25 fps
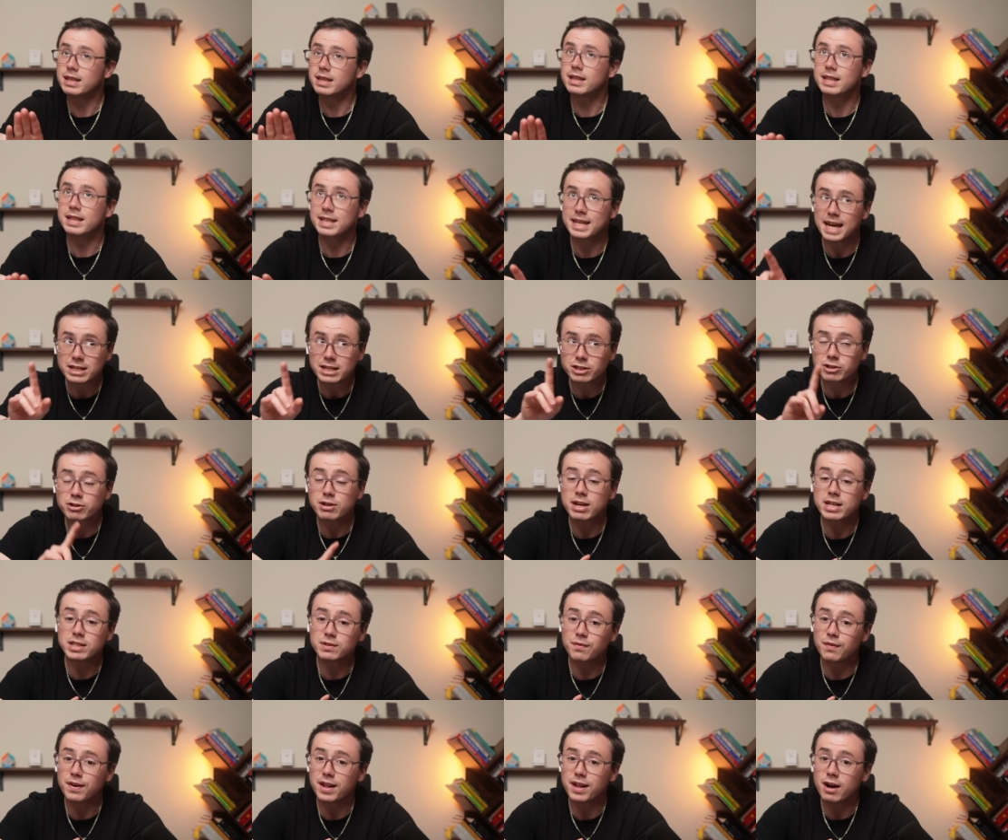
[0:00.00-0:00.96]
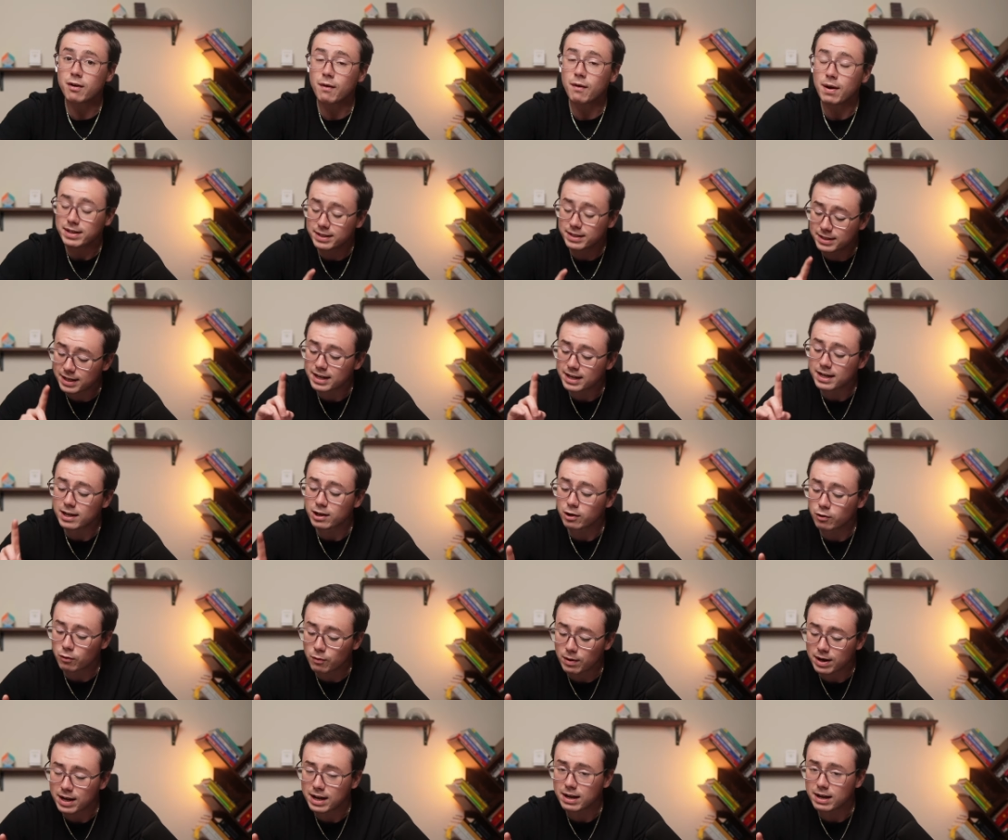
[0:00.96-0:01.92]
yesterday's video, I did
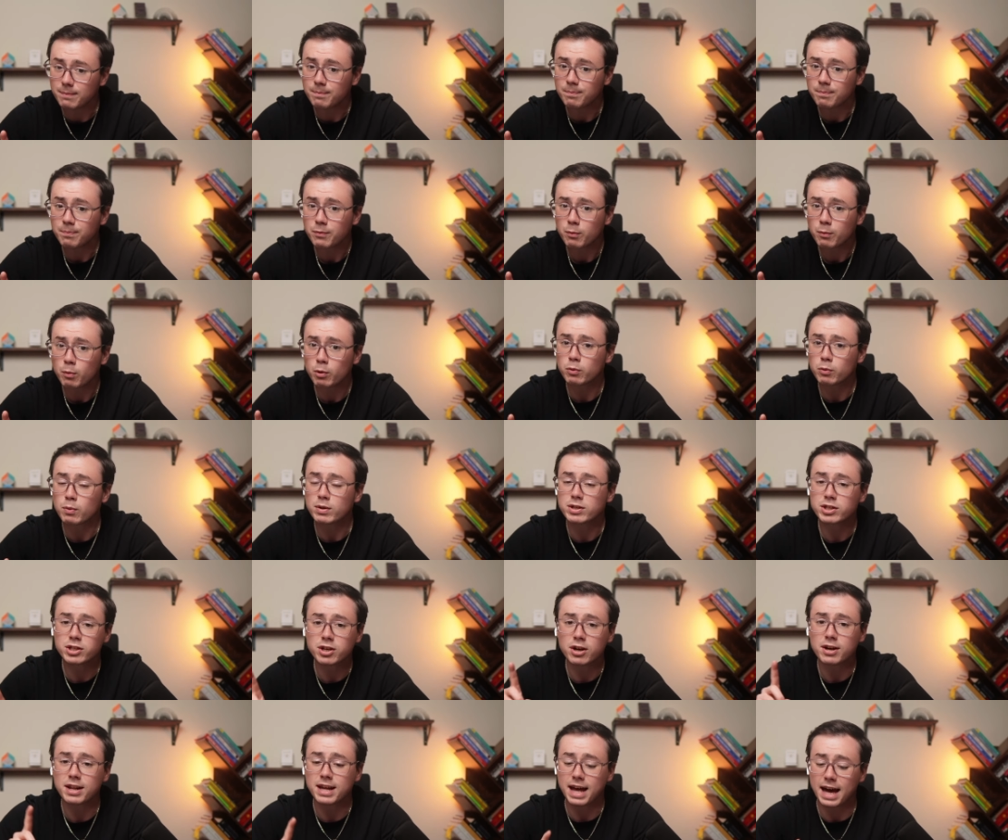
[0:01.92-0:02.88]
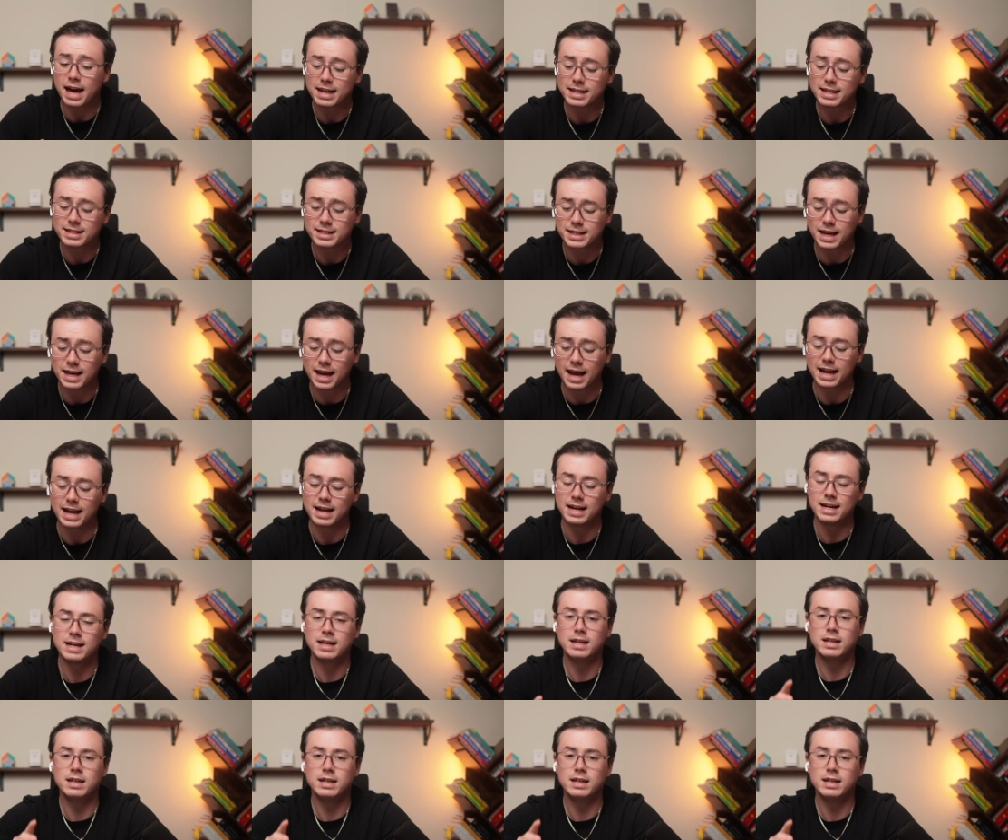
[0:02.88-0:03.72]
agree with what Sunny had to say.